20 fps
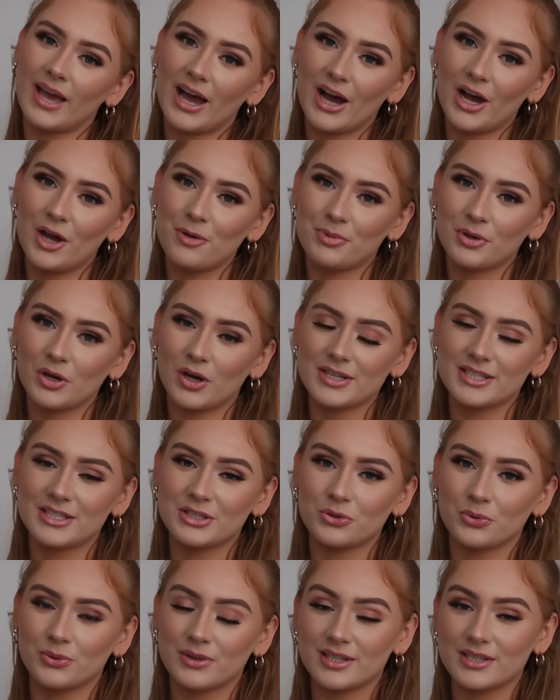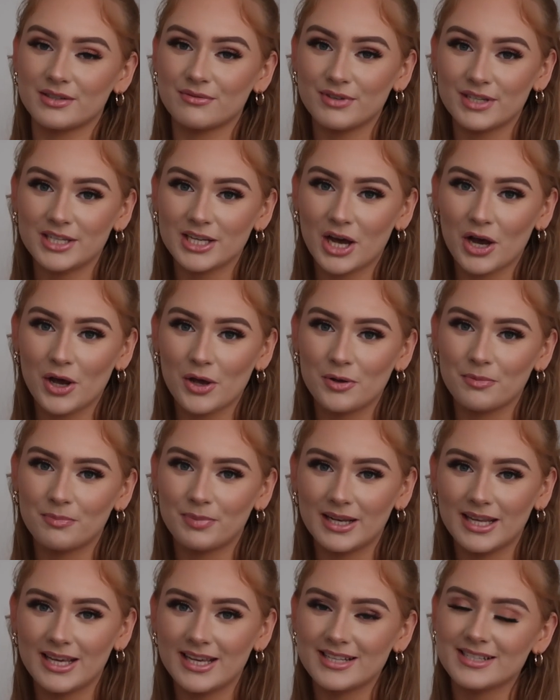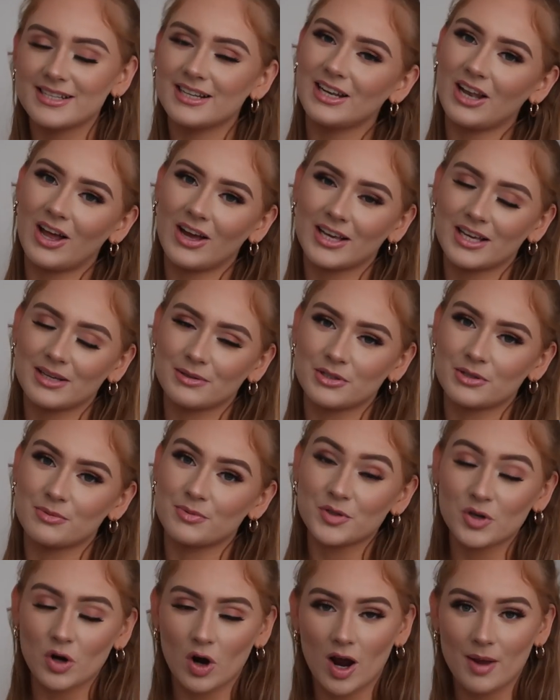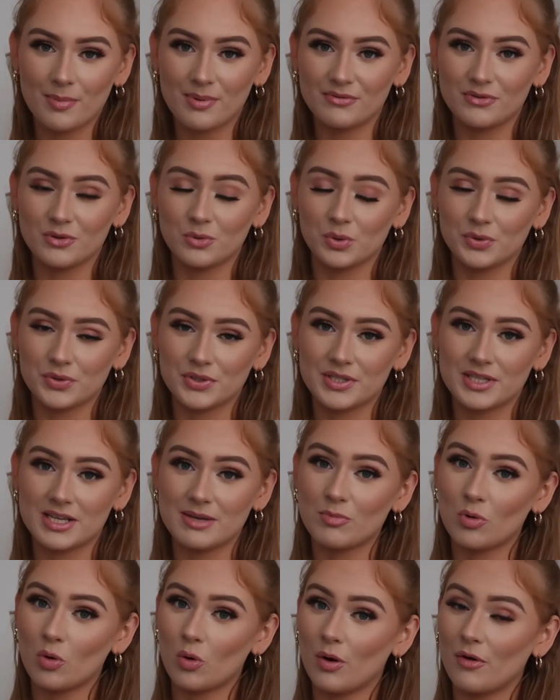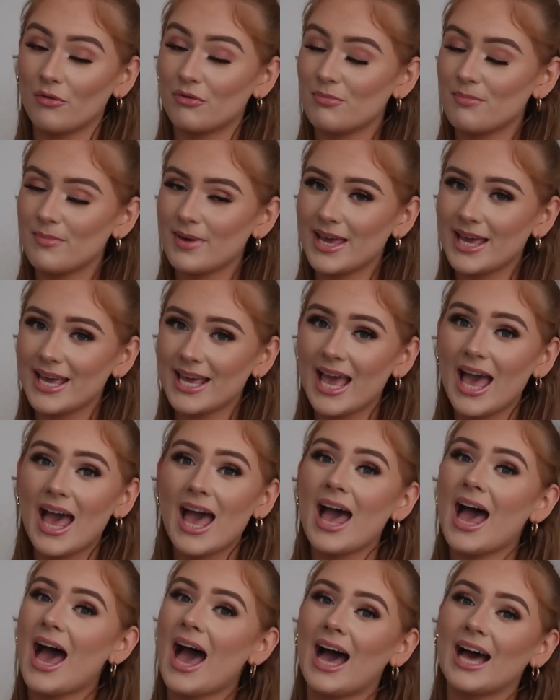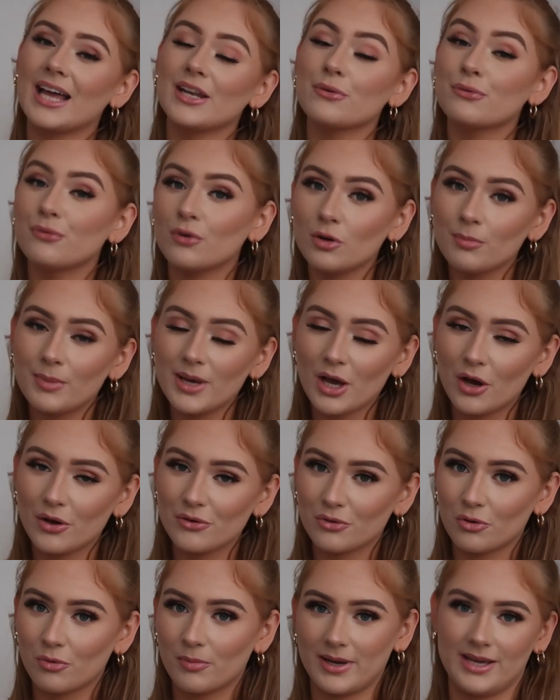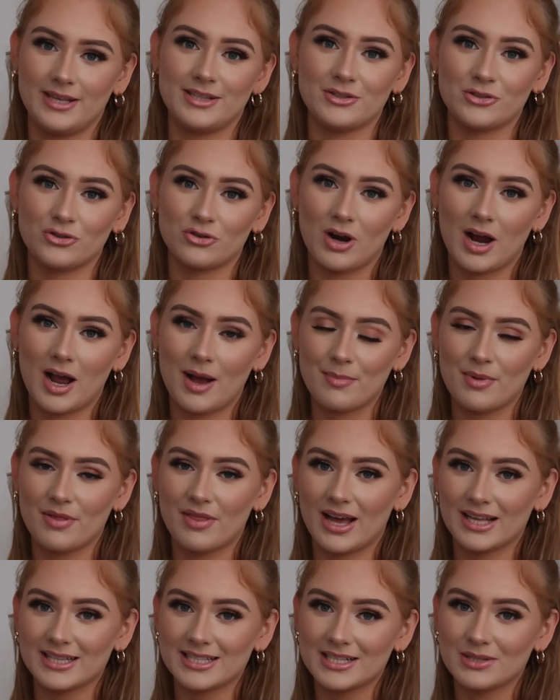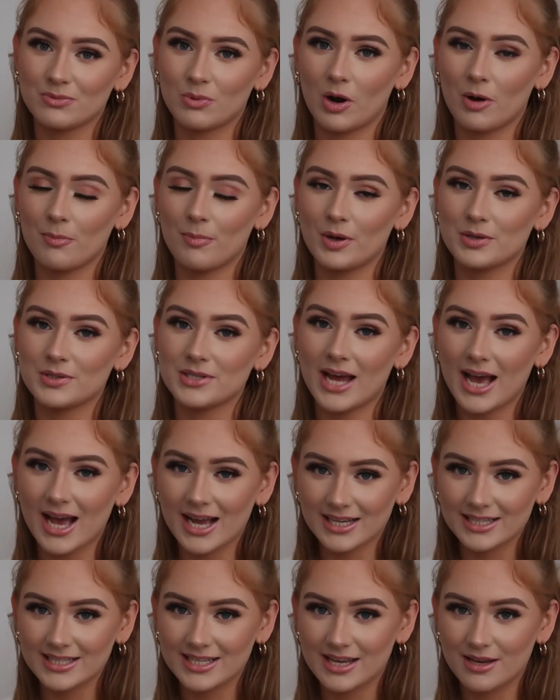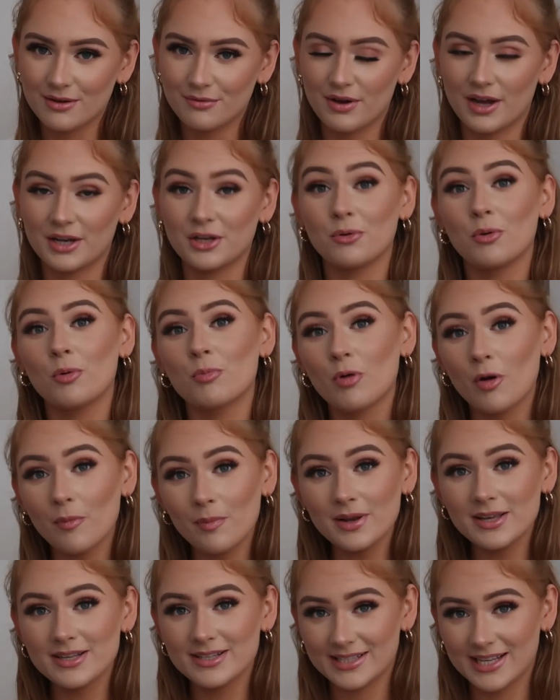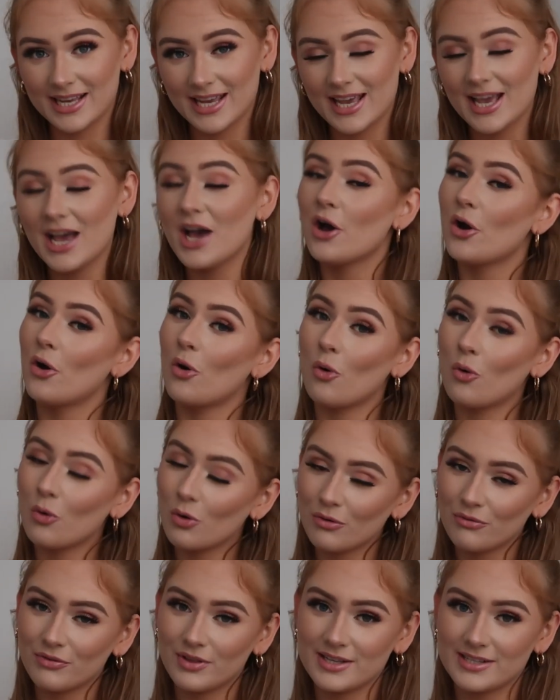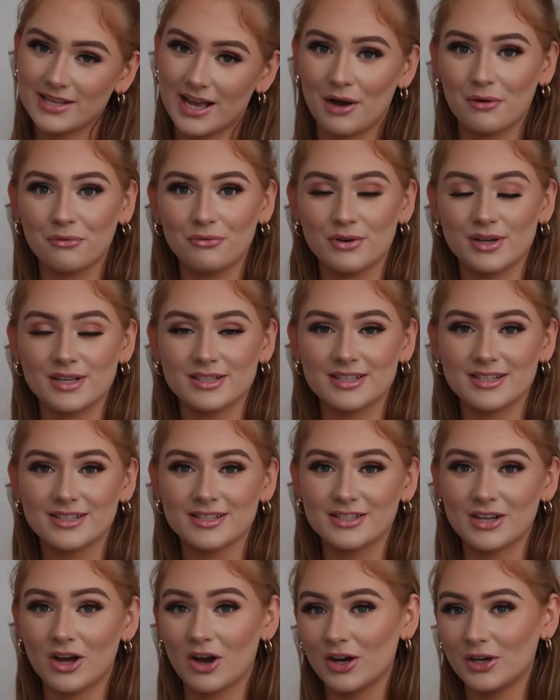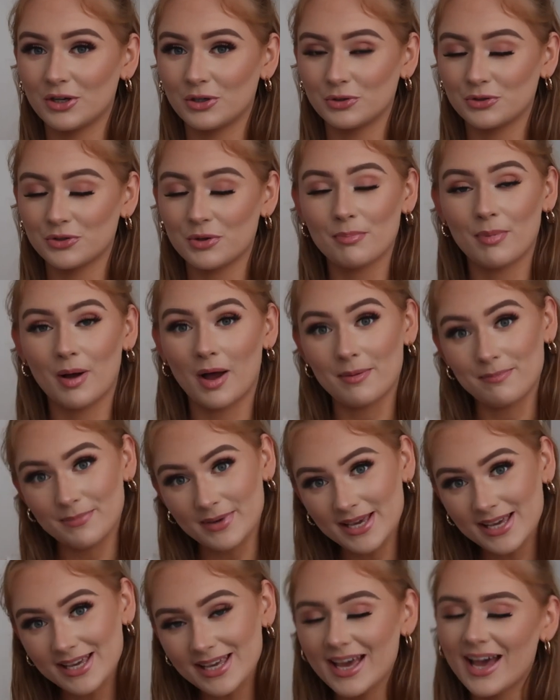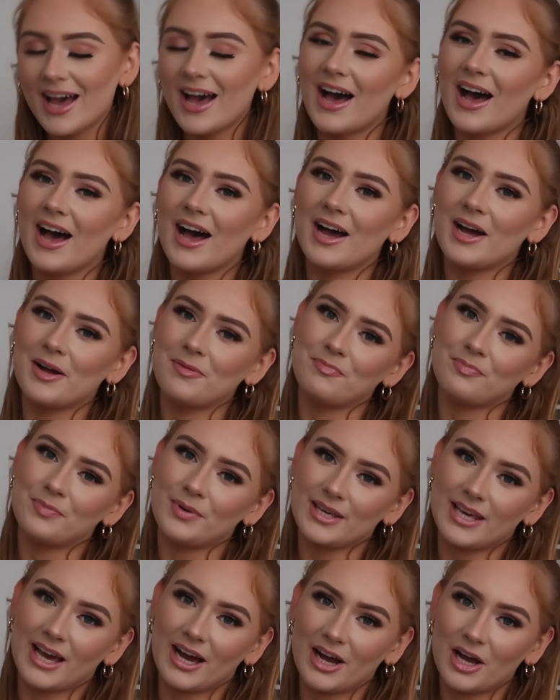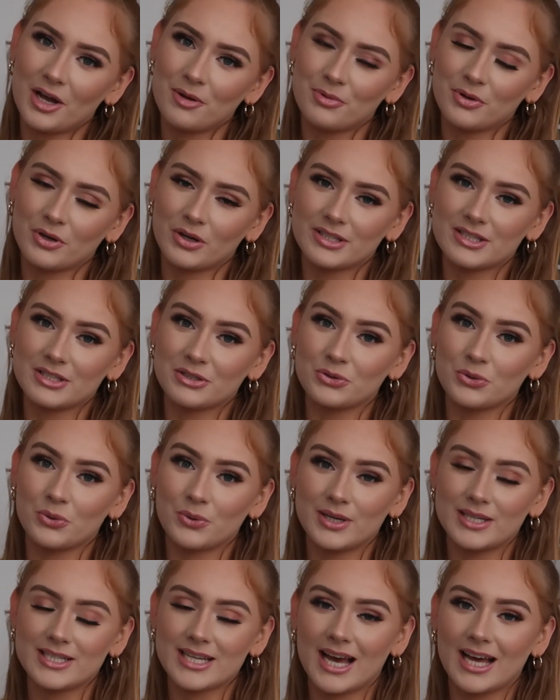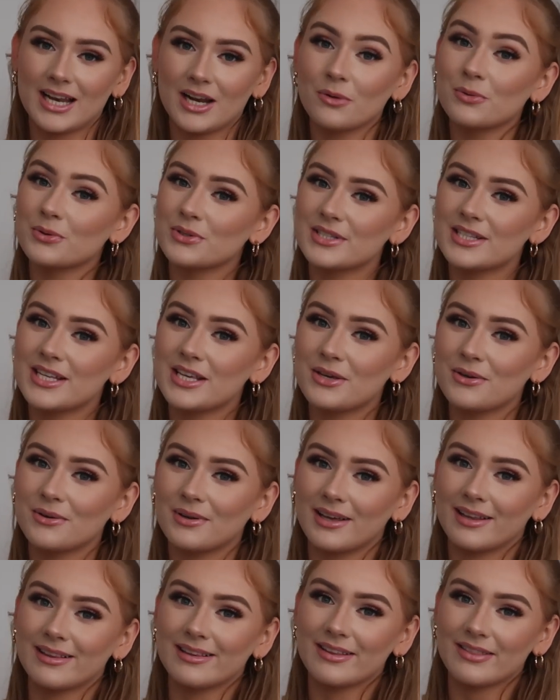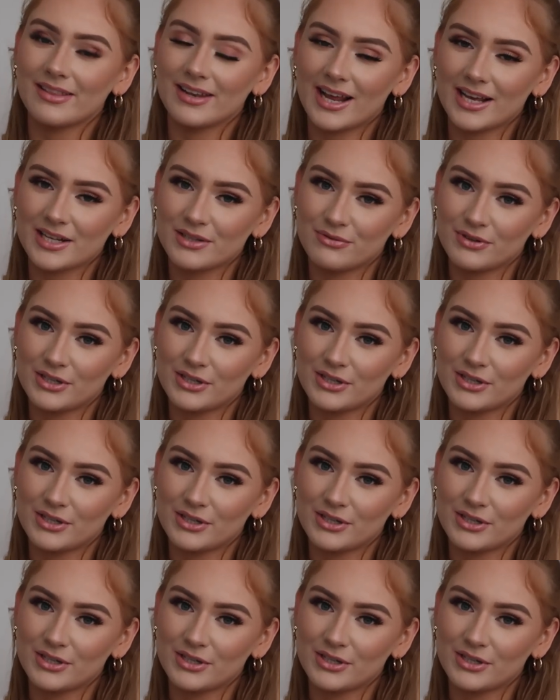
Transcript: yeah, I hope you guys enjoyed this video. Please like and subscribe if you want to see more of me, and follow me over on my Instagram. That is where I'm most active, and you will probably see all of these outfits styled by me. Um, but yeah, I hope you guys enjoyed, and I will see you in the next